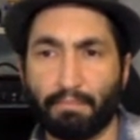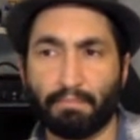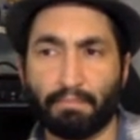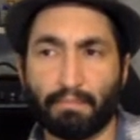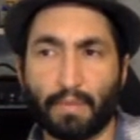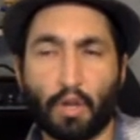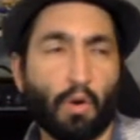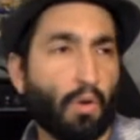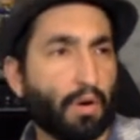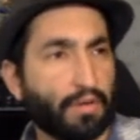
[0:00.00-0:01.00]

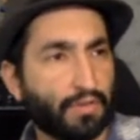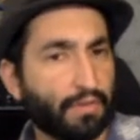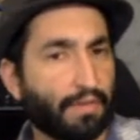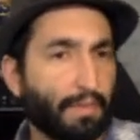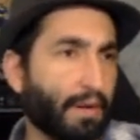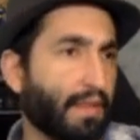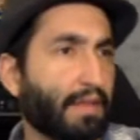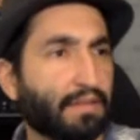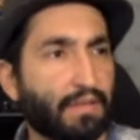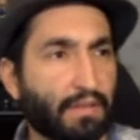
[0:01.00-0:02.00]
cohorts, everybody that's
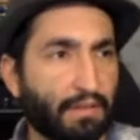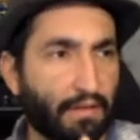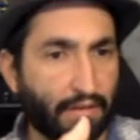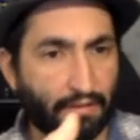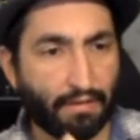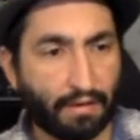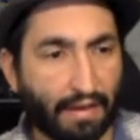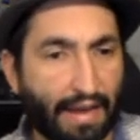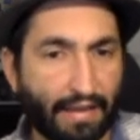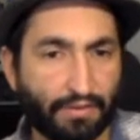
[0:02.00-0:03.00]
in your
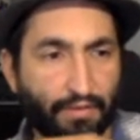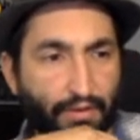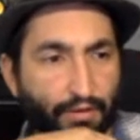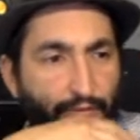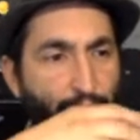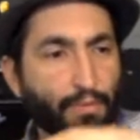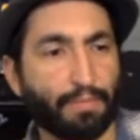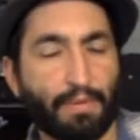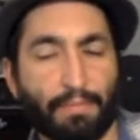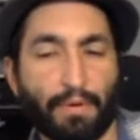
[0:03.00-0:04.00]
class or in your group, the
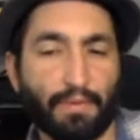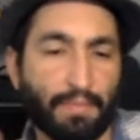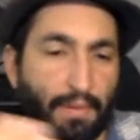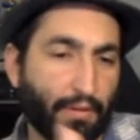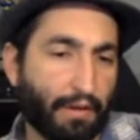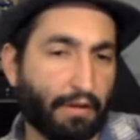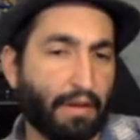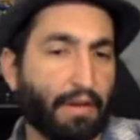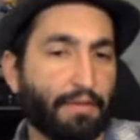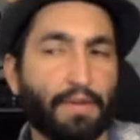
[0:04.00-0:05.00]
people that are
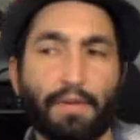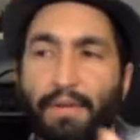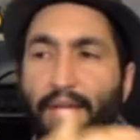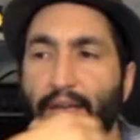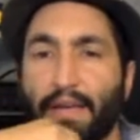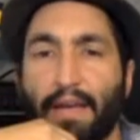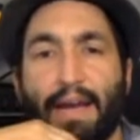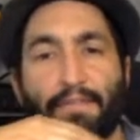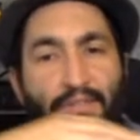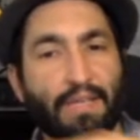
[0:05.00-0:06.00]
interviewing, have the
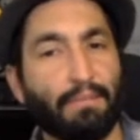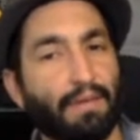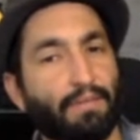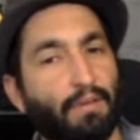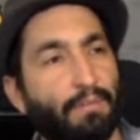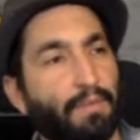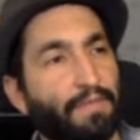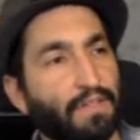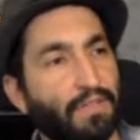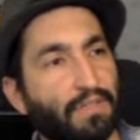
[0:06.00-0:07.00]
same level of
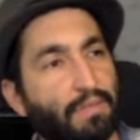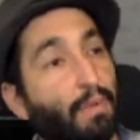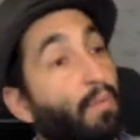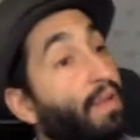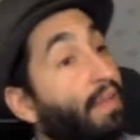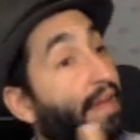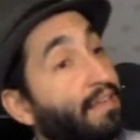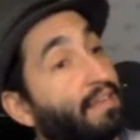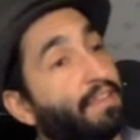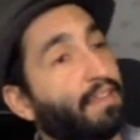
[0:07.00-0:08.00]
proficiency. But we like to
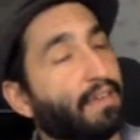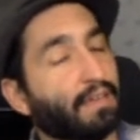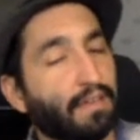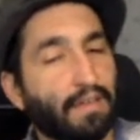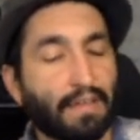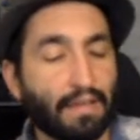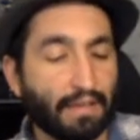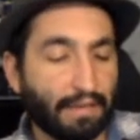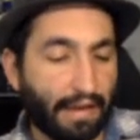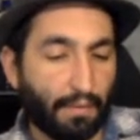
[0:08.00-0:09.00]
think
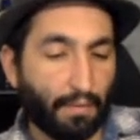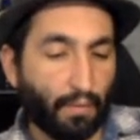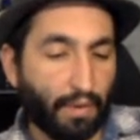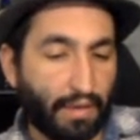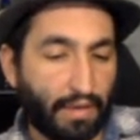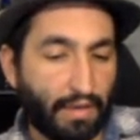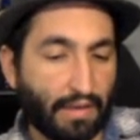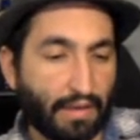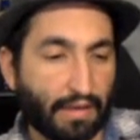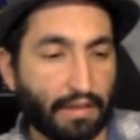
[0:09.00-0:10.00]
that we
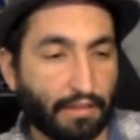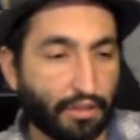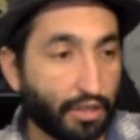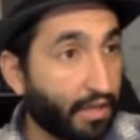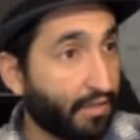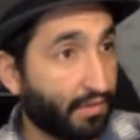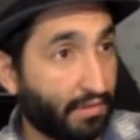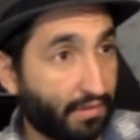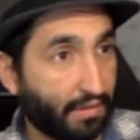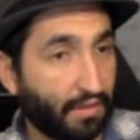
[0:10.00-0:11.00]
can adjust
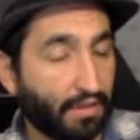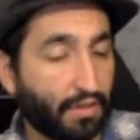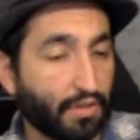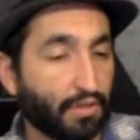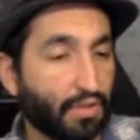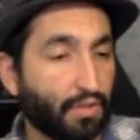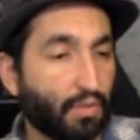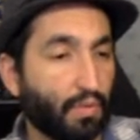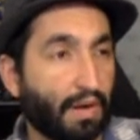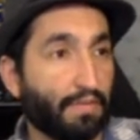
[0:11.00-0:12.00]
to
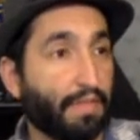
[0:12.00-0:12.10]
whatever that